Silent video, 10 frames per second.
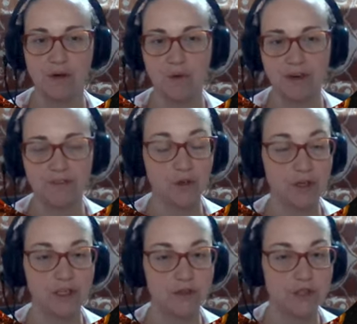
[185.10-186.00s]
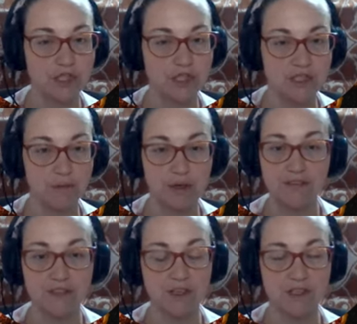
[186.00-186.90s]
whatever, or you can do a cheese and
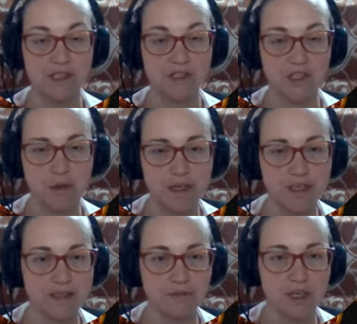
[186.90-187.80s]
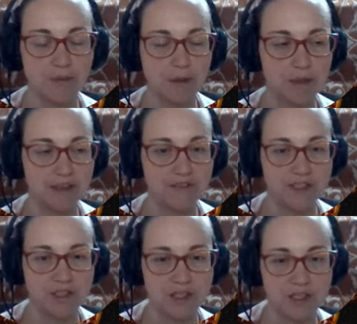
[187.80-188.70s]
breakfast sausage omelet because I'm talking about
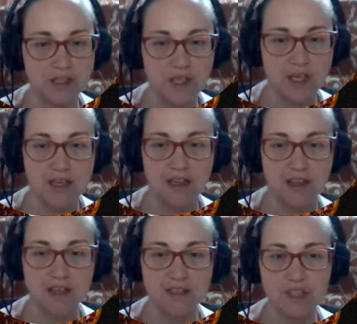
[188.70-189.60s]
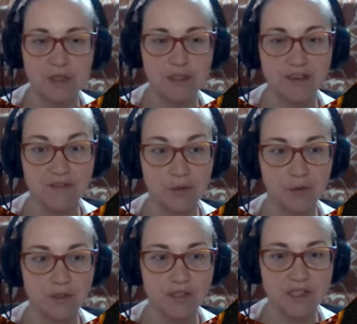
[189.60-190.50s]
breakfast sausage. Lunch could be
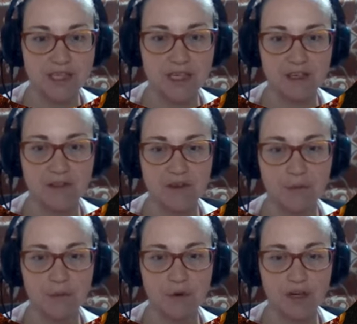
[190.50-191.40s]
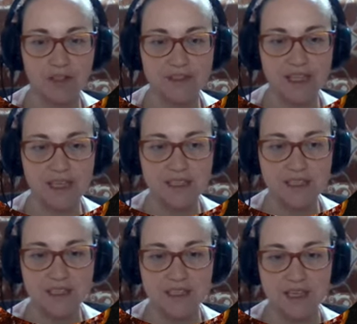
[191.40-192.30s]
liverwurst and boiled
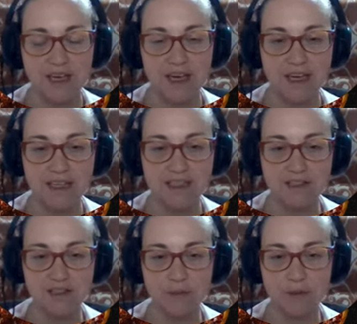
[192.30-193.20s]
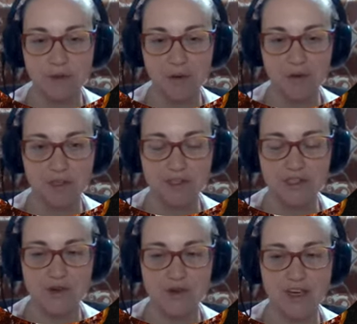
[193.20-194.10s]
eggs, and dinner could be bratwurst.
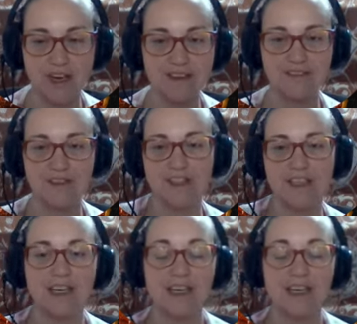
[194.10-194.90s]
So yeah, definitely